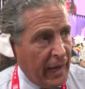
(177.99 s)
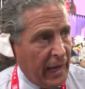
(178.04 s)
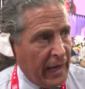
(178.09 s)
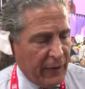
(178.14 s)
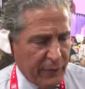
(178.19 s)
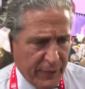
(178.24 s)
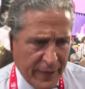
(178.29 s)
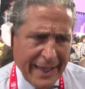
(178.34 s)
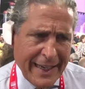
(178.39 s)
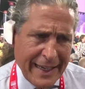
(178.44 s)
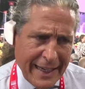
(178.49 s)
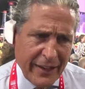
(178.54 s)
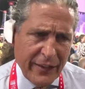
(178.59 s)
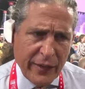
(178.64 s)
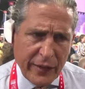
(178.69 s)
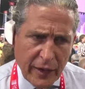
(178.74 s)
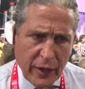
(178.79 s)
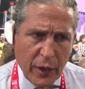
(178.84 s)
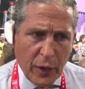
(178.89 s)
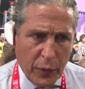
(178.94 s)
And if he
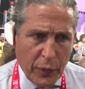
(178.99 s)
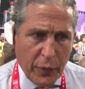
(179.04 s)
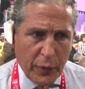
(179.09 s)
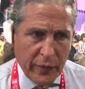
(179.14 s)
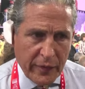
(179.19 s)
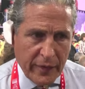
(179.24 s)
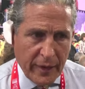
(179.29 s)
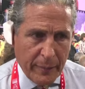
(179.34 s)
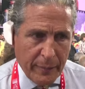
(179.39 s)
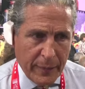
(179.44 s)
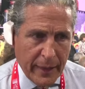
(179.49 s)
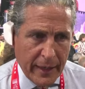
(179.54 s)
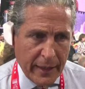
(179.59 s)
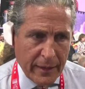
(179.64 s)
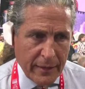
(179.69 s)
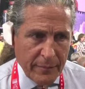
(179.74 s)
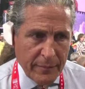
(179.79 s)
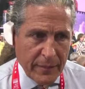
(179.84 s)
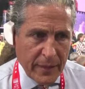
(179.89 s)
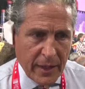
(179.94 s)
needs to go through something,